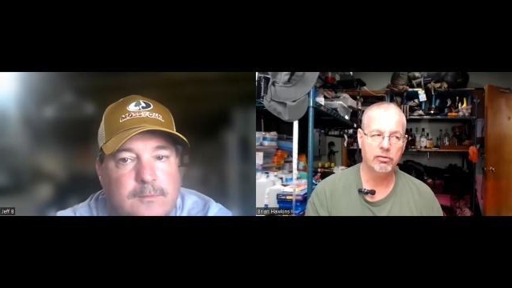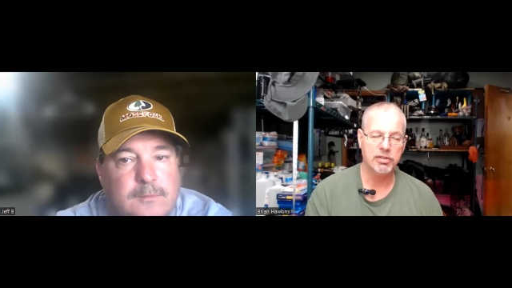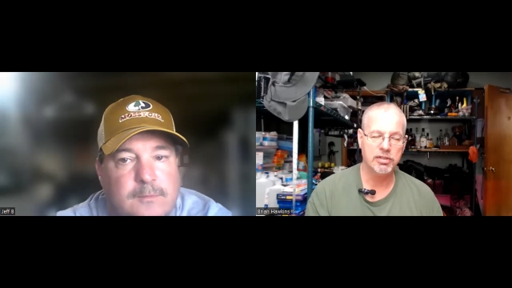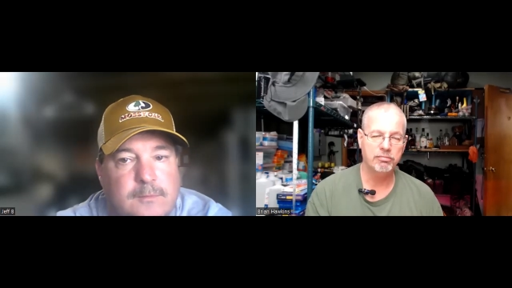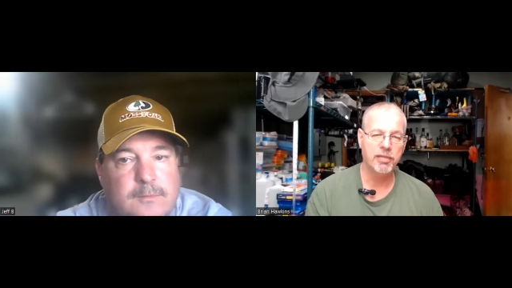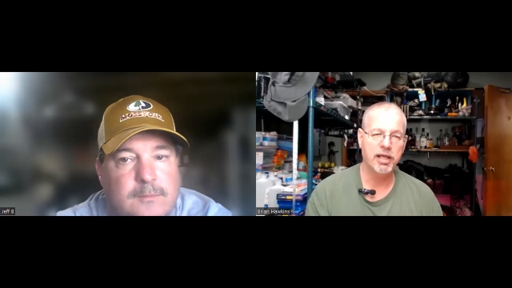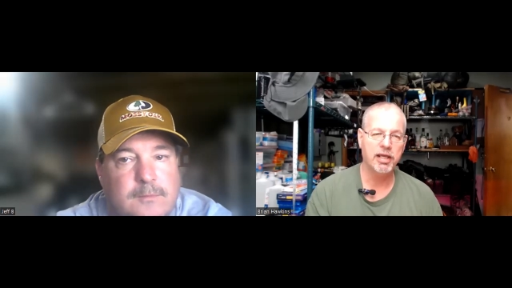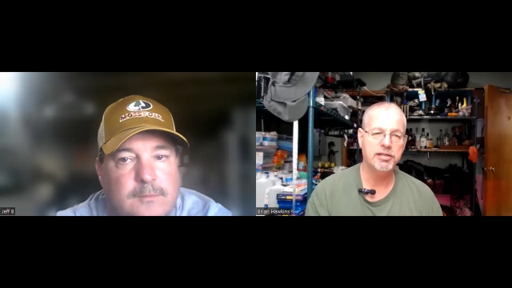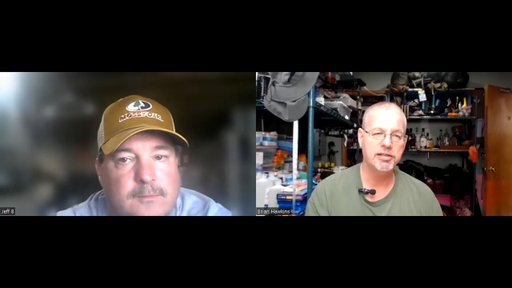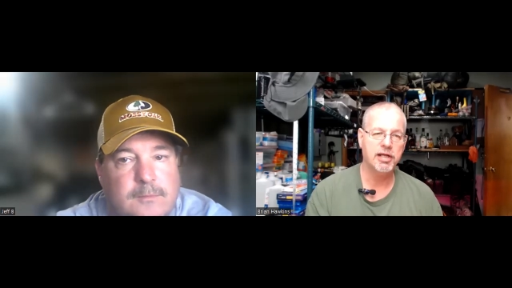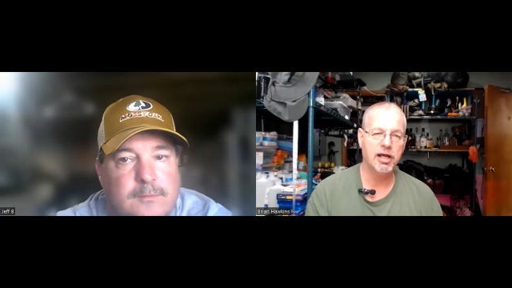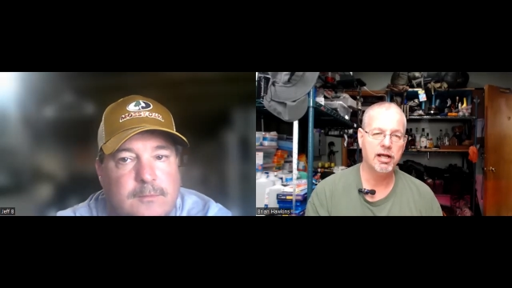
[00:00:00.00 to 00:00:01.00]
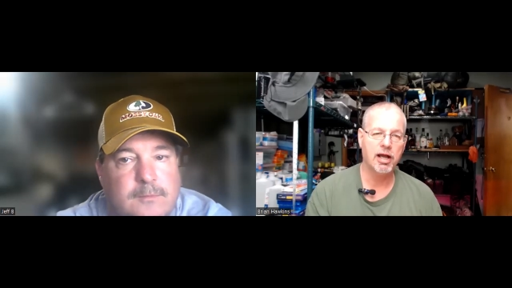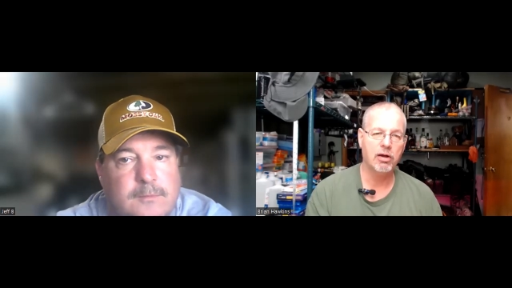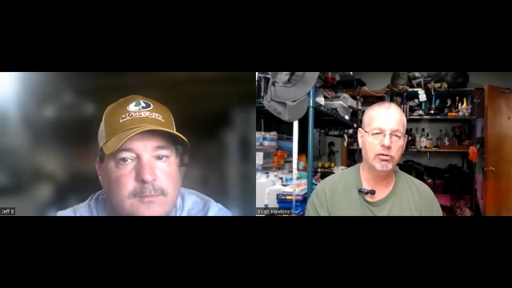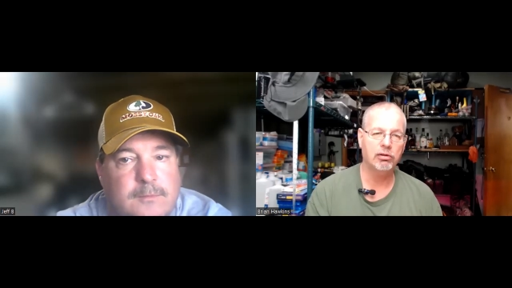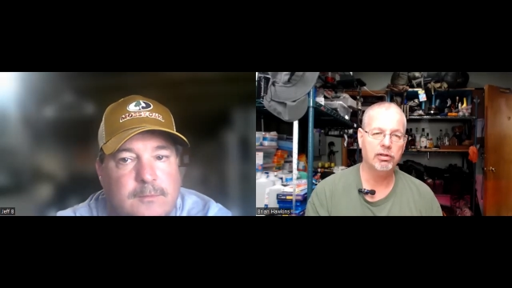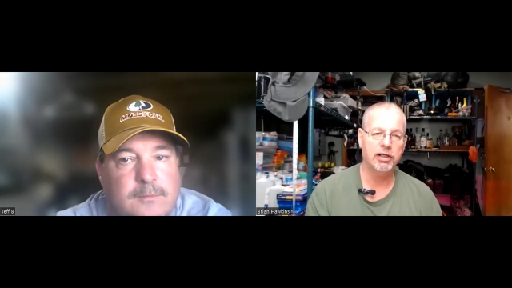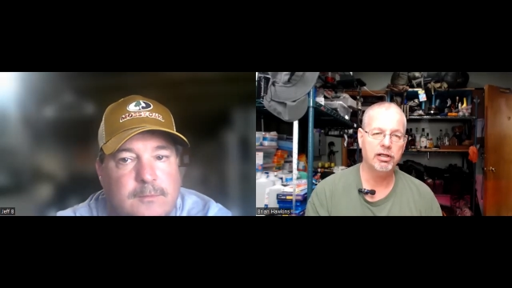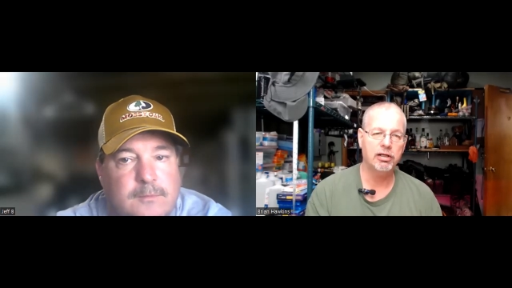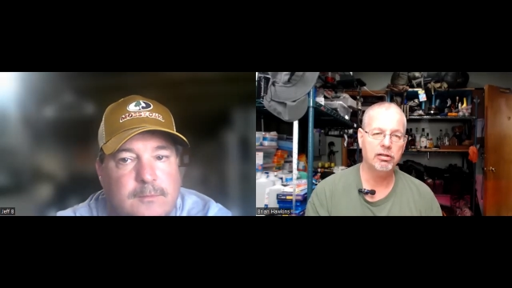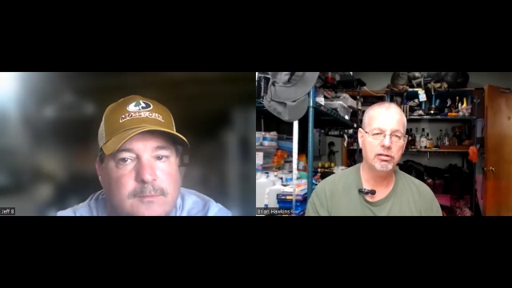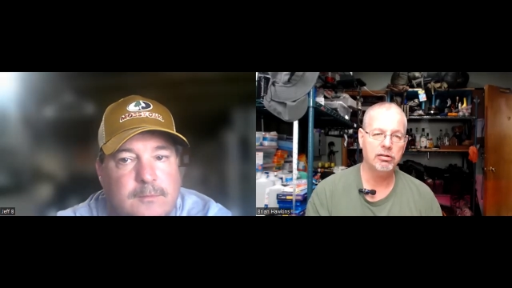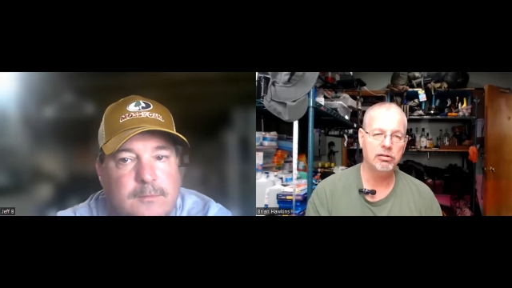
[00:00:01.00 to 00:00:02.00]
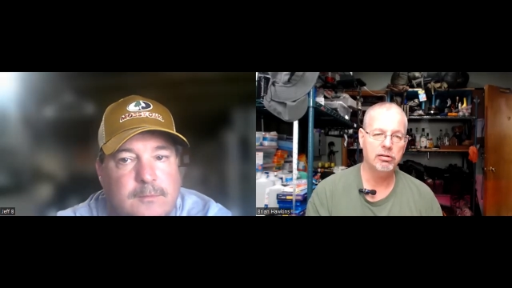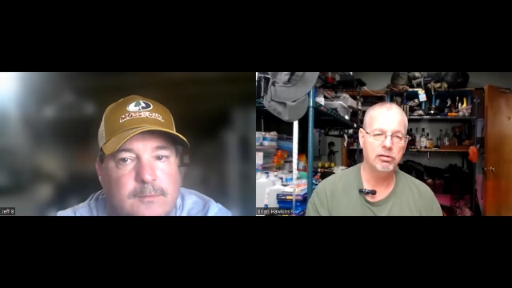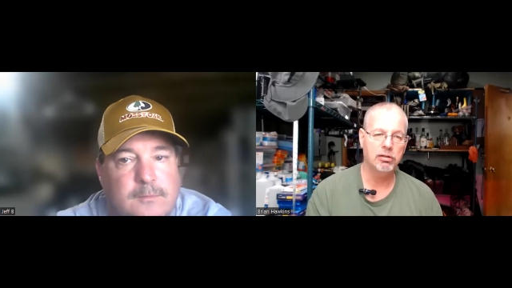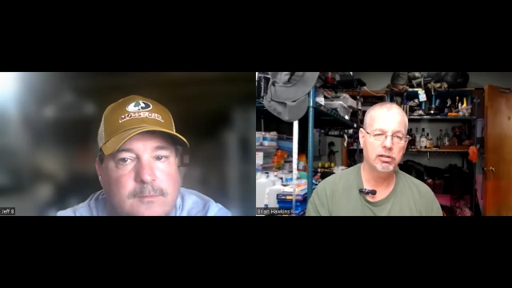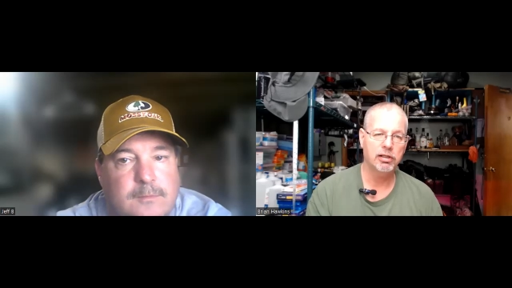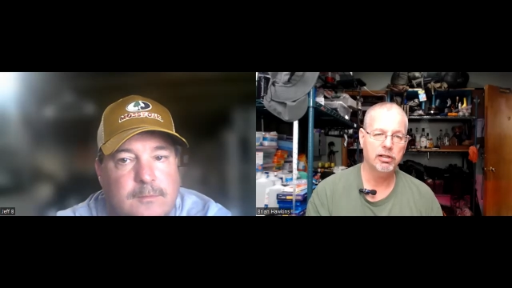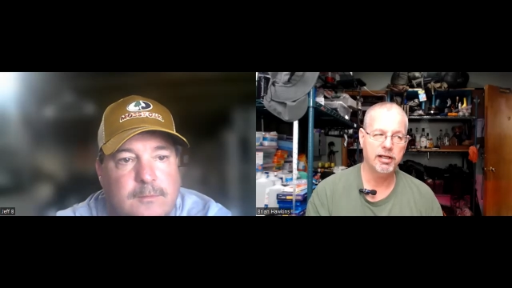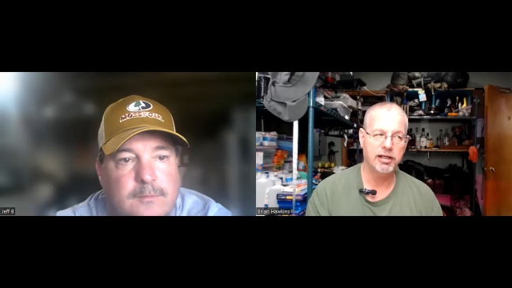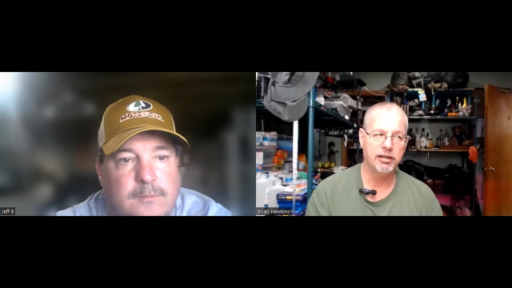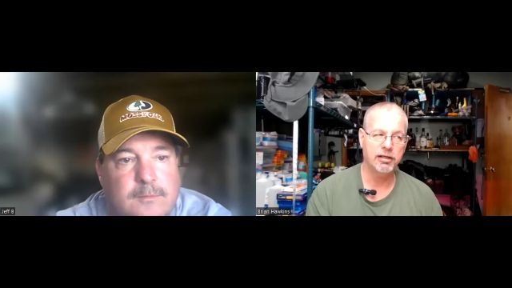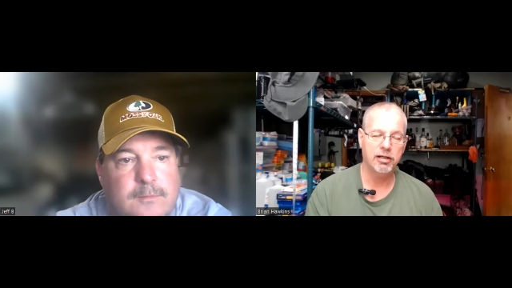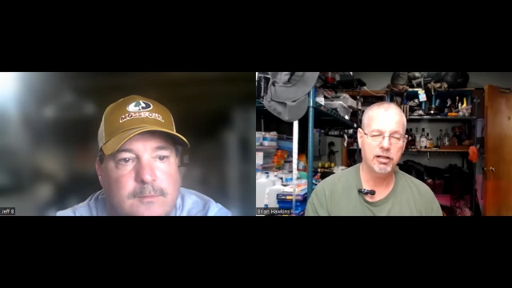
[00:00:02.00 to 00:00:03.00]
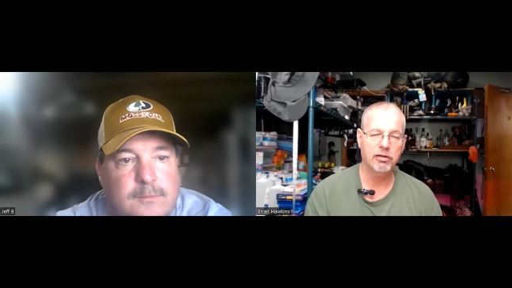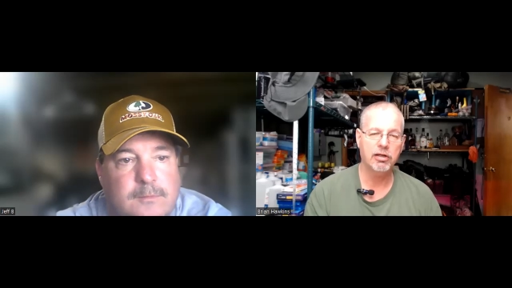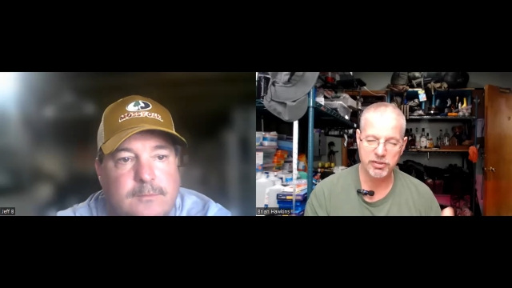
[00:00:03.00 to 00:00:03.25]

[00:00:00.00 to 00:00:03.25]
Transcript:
Speaker 1: And I was amazed at how little it did.